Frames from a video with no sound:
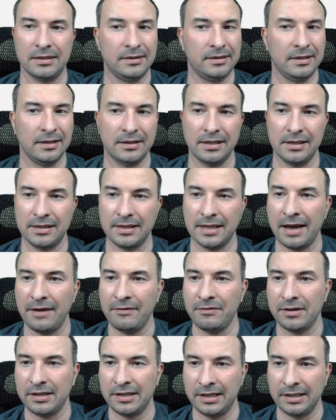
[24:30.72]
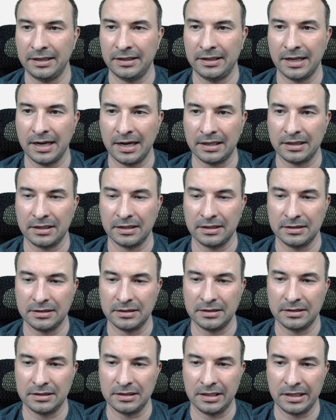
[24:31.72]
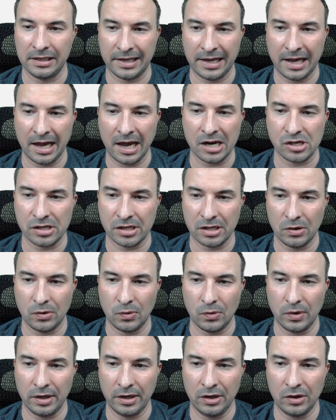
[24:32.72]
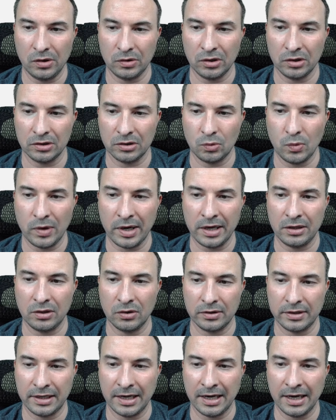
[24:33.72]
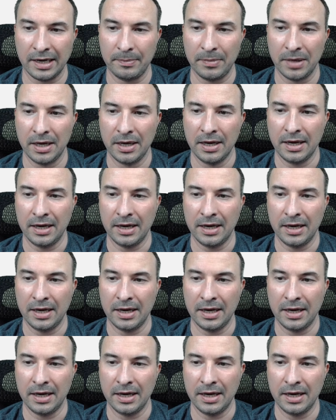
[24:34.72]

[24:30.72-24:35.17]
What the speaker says: This is everything that is cached, so you don't waste your time.